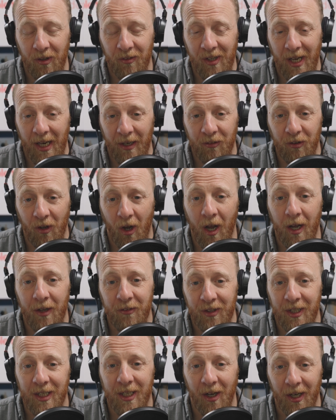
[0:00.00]
it's the
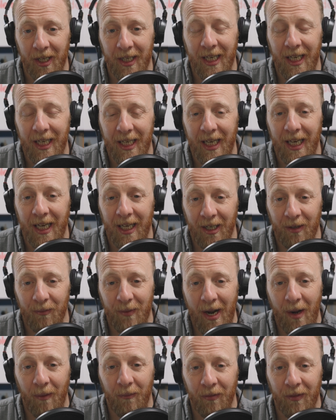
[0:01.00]
anxiety kind of kicking in
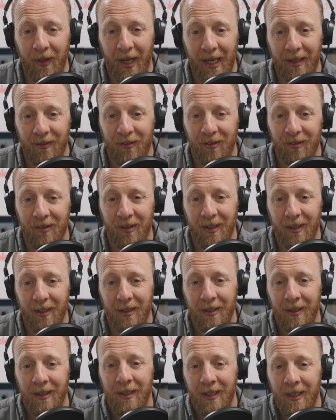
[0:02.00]
around that, isn't
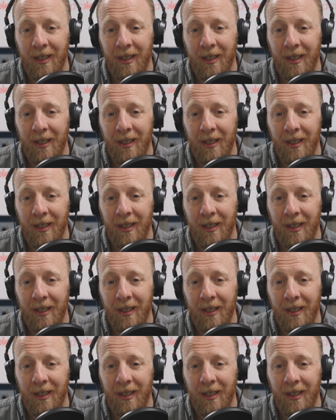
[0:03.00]
it?